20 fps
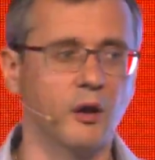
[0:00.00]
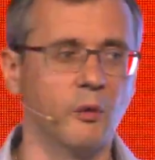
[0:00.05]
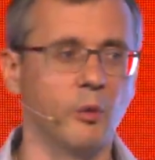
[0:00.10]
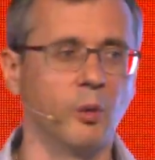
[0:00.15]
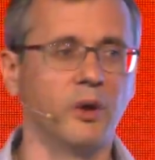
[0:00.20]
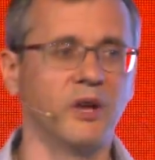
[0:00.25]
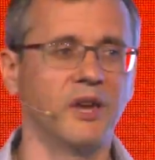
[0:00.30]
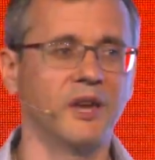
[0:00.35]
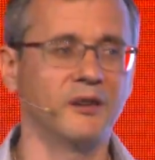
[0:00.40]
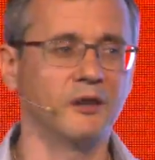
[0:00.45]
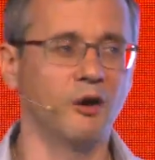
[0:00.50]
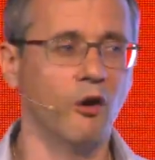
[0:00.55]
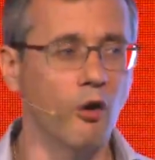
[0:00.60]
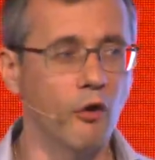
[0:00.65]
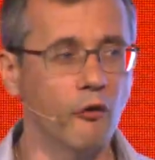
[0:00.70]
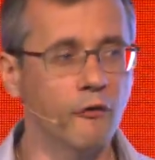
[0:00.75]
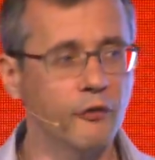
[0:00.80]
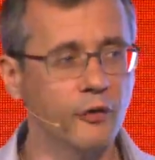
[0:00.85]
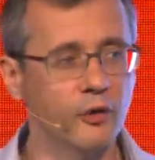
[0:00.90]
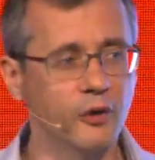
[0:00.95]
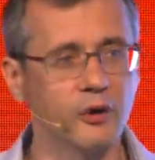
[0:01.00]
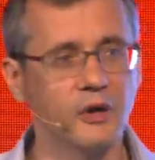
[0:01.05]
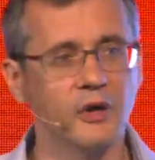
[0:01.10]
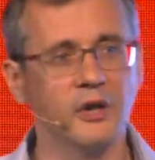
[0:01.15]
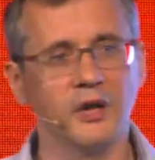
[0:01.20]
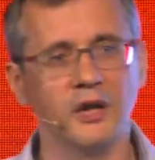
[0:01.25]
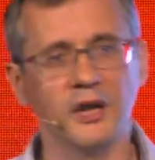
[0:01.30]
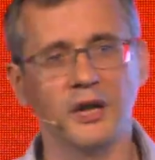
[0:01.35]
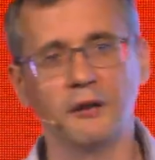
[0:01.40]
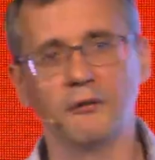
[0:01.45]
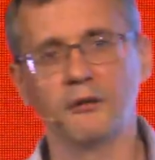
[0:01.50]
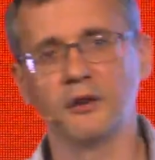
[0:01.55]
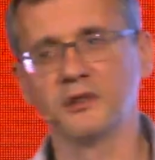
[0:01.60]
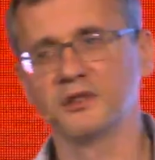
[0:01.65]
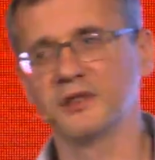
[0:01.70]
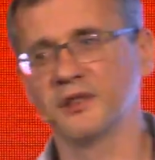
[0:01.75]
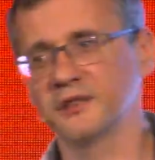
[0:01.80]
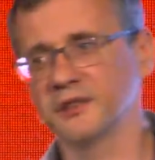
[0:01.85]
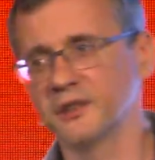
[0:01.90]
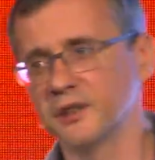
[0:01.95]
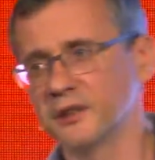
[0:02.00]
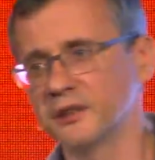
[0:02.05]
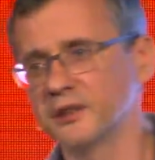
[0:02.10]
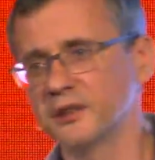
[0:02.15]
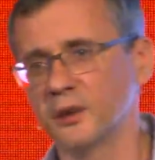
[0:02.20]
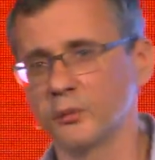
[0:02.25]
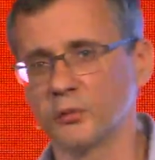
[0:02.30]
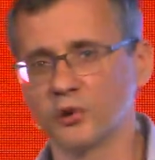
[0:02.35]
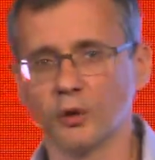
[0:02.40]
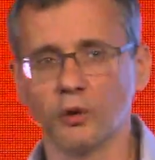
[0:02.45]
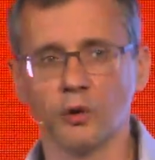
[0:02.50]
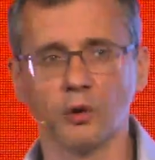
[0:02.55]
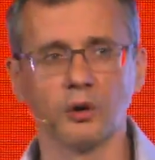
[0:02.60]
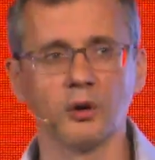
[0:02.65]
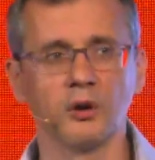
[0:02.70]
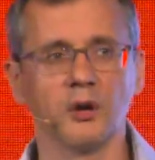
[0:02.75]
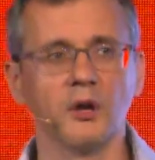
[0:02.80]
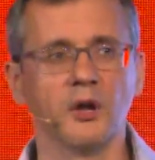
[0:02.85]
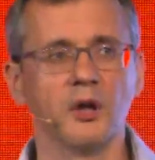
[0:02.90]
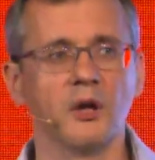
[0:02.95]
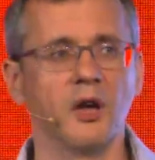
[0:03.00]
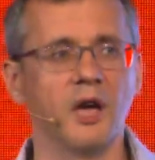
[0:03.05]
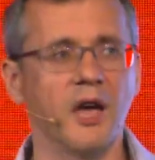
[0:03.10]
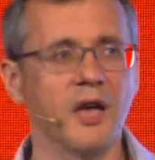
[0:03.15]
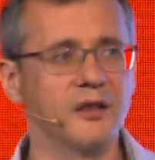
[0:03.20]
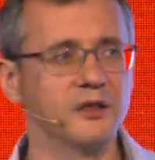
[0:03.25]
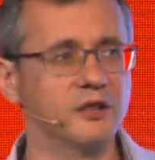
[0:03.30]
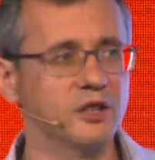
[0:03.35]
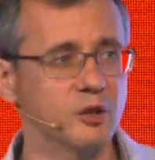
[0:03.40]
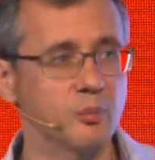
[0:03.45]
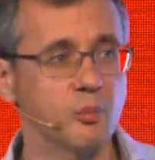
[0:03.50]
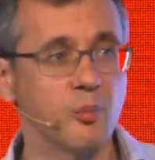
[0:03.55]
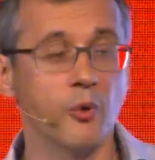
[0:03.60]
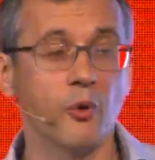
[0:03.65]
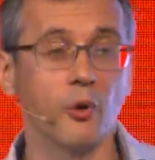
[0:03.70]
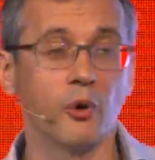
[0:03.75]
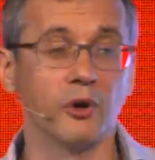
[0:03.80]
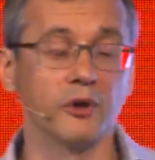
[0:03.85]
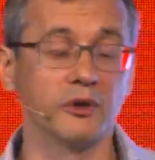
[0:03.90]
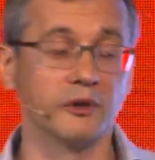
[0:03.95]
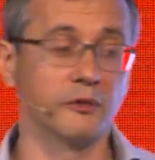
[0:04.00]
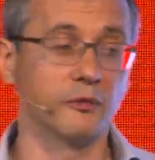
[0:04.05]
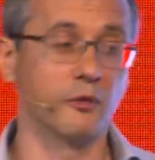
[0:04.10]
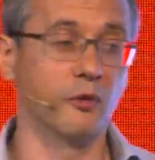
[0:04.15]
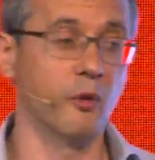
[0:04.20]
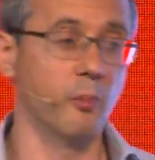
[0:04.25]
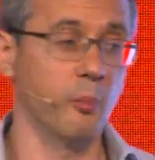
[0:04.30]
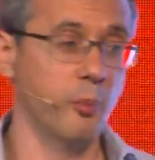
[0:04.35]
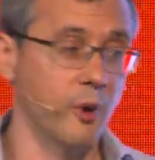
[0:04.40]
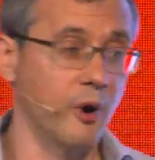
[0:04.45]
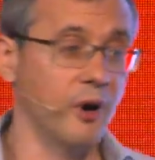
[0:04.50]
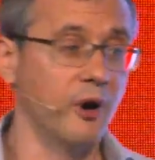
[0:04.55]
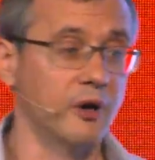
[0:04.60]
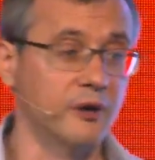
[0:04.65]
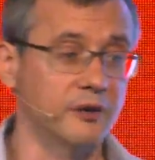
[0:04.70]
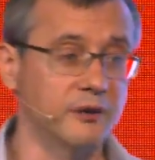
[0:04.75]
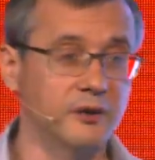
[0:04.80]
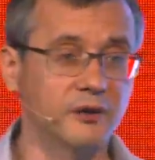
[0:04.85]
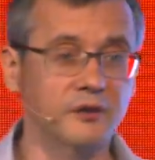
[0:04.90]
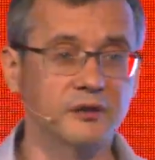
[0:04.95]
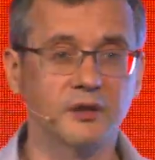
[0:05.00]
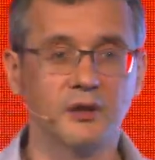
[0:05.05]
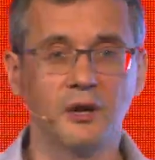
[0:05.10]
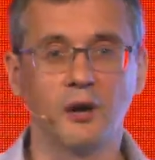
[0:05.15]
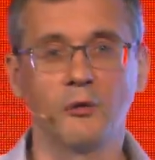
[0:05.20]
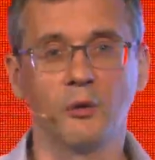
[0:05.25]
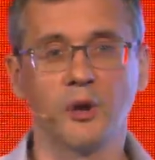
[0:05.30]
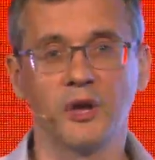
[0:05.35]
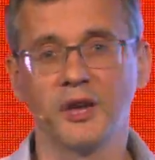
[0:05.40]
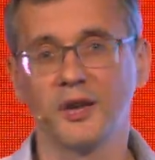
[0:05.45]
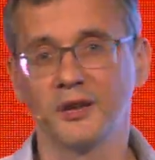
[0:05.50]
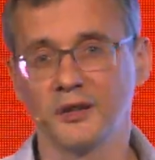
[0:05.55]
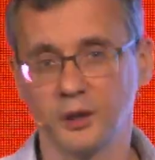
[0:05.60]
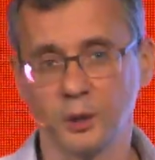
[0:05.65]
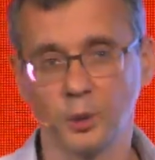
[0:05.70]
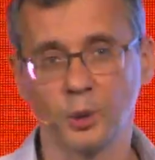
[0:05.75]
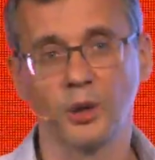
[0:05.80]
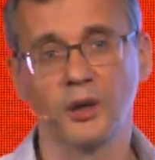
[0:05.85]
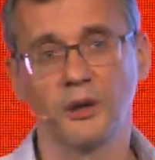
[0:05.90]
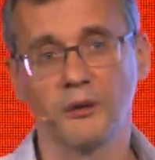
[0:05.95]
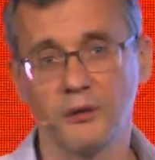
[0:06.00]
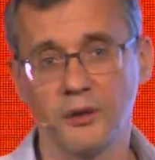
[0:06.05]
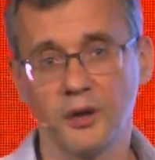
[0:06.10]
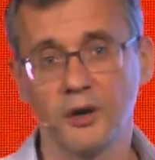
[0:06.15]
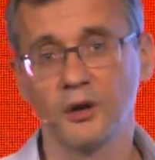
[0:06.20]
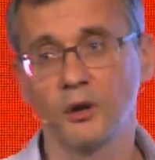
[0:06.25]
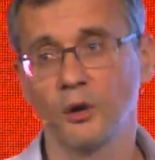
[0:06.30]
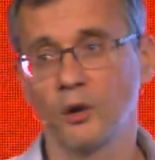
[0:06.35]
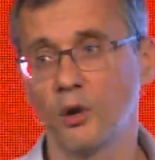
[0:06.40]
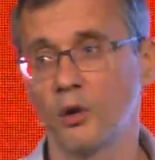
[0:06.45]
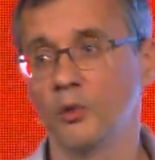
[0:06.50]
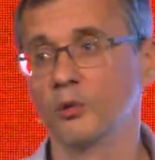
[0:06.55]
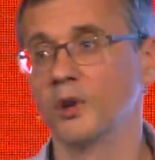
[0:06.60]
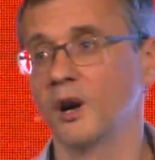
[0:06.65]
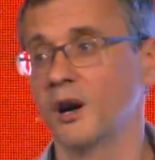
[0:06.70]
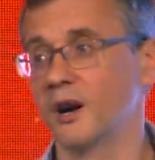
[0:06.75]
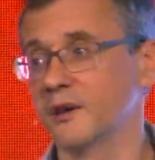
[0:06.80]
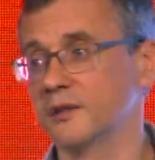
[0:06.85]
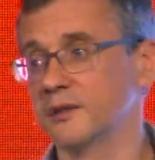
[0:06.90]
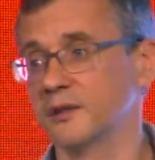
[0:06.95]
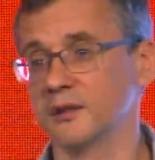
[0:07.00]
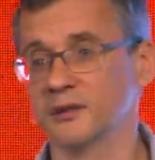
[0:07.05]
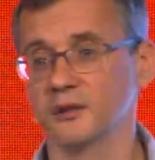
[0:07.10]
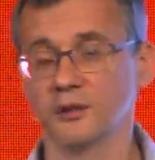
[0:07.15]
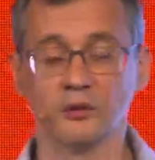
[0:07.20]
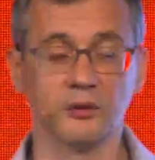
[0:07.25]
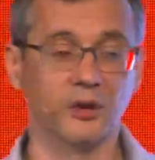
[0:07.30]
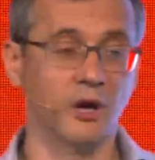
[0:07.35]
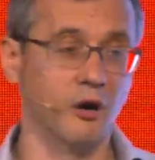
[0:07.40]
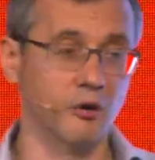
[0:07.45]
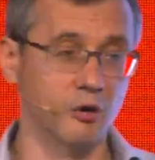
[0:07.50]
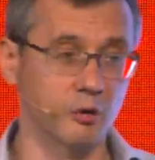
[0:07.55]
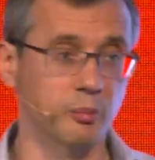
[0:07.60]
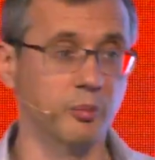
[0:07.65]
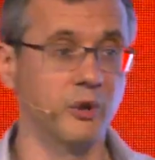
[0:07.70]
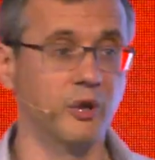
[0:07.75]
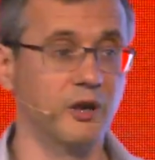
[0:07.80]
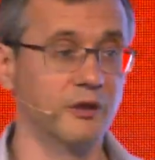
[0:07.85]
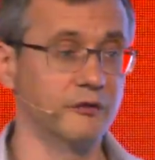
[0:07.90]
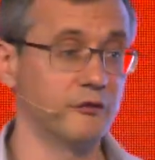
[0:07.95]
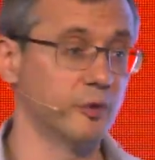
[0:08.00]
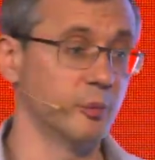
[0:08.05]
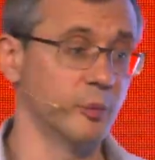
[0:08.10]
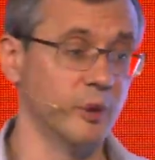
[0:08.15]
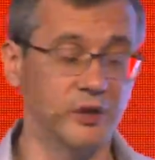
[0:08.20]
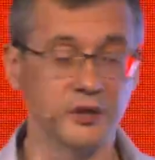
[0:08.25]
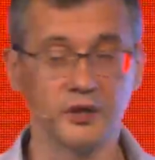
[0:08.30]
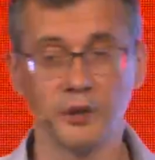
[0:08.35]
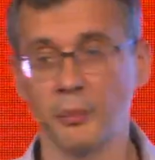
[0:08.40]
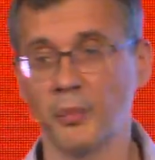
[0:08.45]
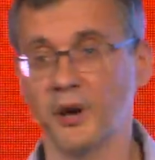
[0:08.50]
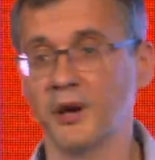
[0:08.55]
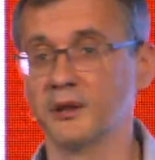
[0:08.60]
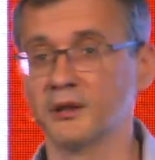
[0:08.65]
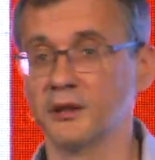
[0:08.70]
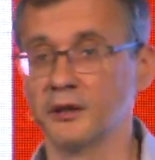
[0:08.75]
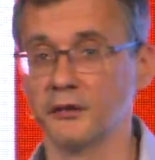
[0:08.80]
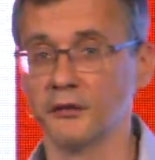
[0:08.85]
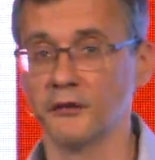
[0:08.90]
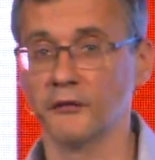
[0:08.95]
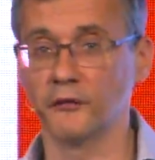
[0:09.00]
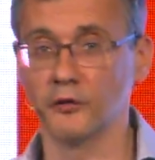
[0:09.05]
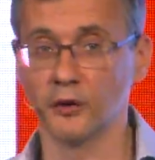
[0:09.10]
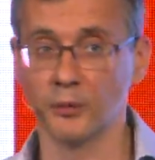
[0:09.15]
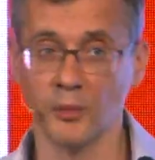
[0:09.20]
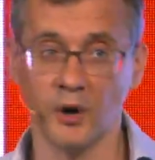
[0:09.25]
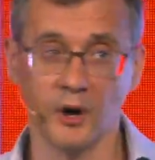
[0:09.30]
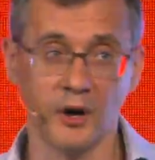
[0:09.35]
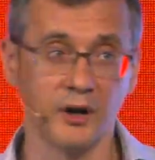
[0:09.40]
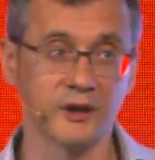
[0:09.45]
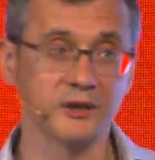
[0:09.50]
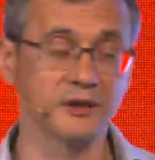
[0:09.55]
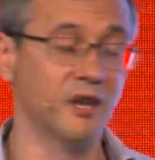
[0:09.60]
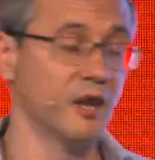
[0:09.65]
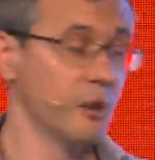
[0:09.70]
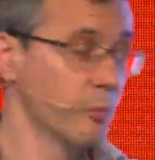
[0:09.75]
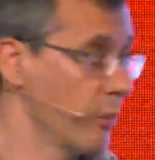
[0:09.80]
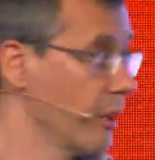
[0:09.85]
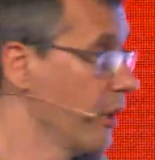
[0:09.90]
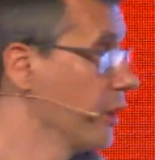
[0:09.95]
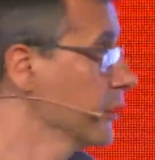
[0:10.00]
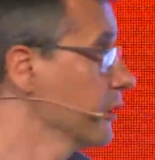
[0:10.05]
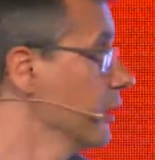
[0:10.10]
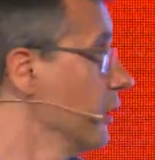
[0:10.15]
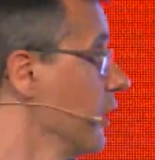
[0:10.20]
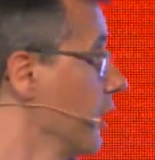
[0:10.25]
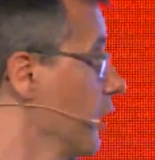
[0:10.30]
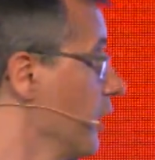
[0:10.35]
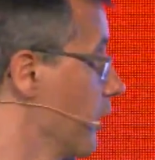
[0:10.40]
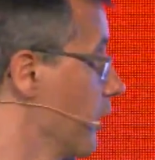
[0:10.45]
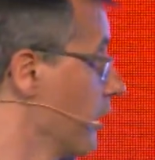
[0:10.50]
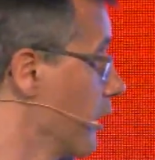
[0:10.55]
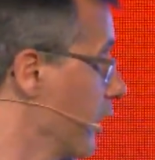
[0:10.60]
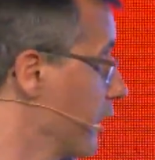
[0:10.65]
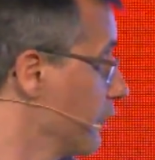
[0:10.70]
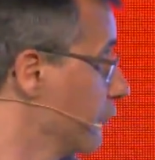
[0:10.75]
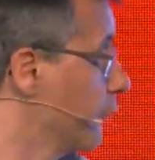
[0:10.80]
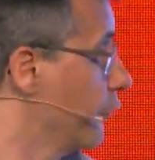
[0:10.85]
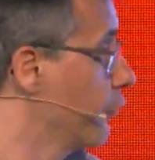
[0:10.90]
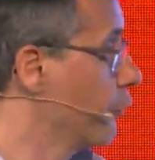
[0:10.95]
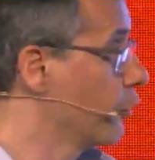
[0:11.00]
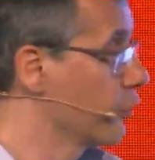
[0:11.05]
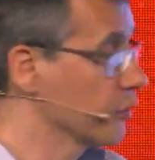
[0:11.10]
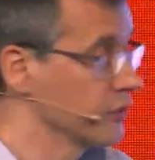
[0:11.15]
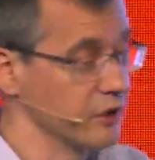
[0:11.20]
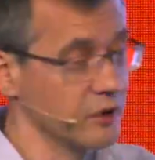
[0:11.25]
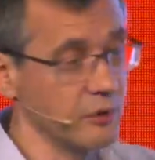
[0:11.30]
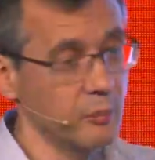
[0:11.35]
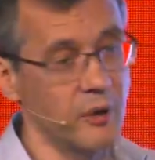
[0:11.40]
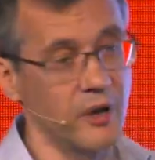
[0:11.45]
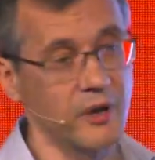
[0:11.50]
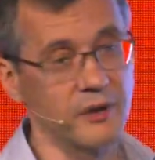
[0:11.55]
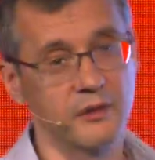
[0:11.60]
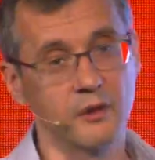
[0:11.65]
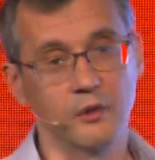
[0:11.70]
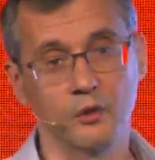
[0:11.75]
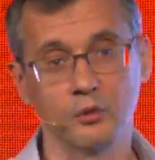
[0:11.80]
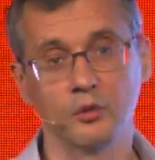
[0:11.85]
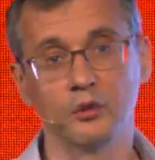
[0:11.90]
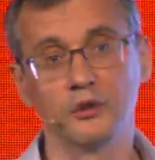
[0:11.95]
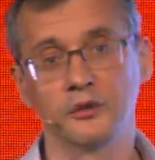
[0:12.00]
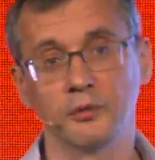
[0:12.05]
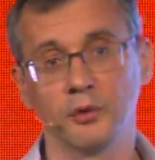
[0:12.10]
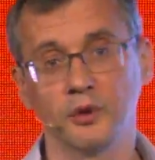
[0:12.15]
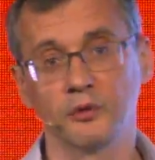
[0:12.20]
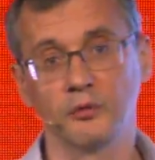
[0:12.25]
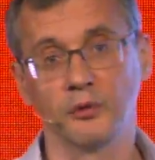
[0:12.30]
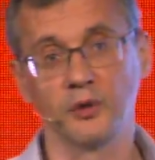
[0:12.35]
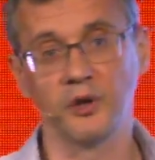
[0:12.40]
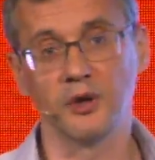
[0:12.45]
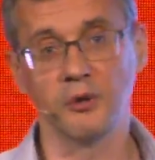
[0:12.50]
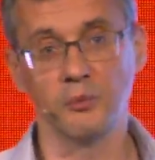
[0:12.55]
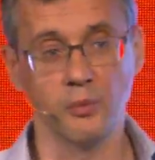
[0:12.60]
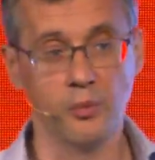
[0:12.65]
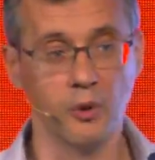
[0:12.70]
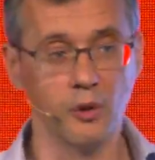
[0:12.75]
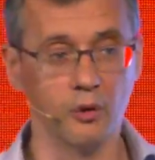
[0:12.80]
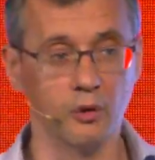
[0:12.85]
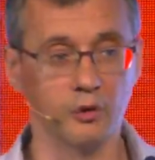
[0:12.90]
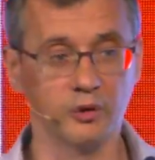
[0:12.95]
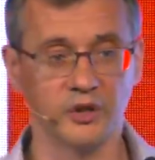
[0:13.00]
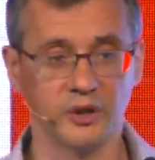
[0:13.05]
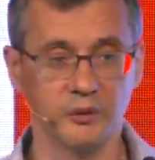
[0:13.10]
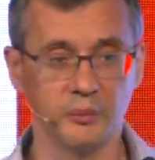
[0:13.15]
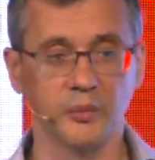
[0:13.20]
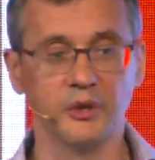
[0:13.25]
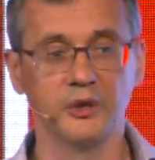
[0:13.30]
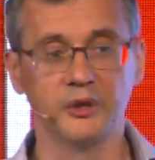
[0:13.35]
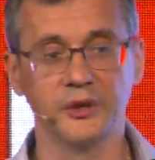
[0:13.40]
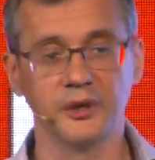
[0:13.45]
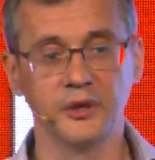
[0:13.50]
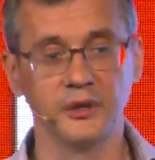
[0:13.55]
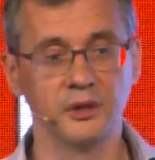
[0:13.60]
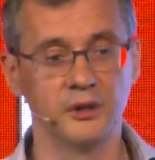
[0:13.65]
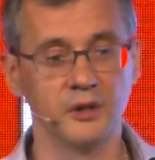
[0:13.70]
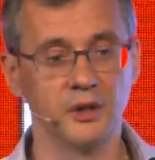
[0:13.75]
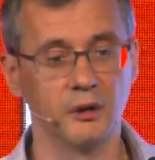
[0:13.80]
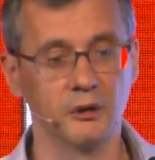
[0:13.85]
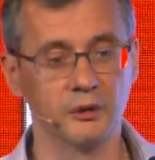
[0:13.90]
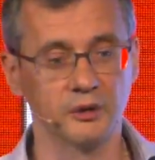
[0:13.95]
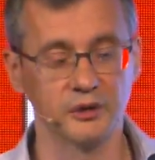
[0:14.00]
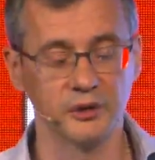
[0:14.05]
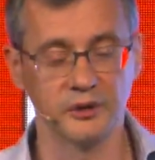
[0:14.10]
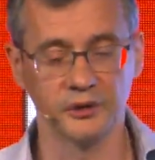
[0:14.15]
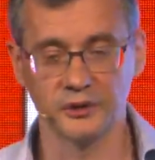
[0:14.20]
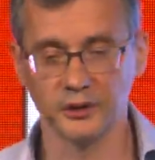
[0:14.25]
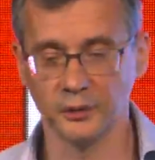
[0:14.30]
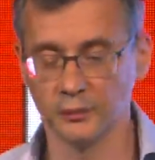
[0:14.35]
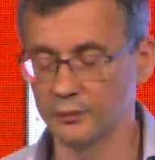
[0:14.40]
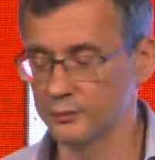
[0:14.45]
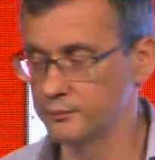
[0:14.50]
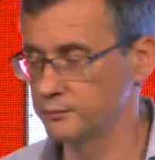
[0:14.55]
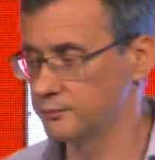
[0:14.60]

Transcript: We can offer even the systems or entry points for partners, how they can create their own assets on our platform independently from us, but enforced by the rules what we impose and build in our system.